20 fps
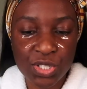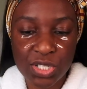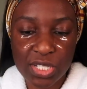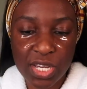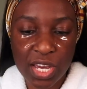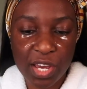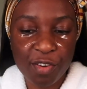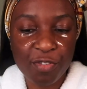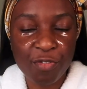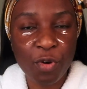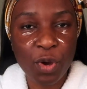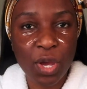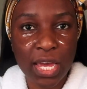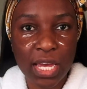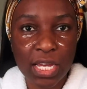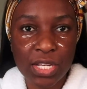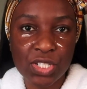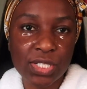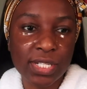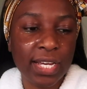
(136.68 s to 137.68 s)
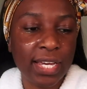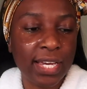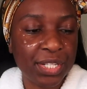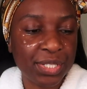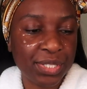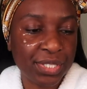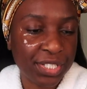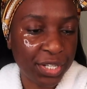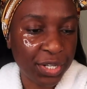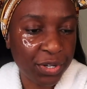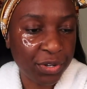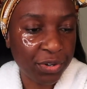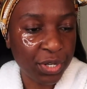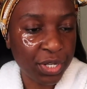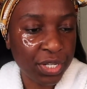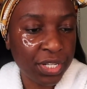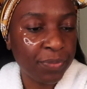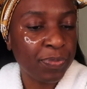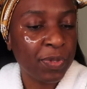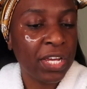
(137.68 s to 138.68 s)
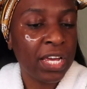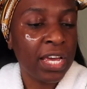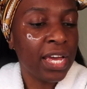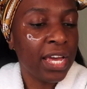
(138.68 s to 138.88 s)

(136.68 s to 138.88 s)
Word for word: share for each like category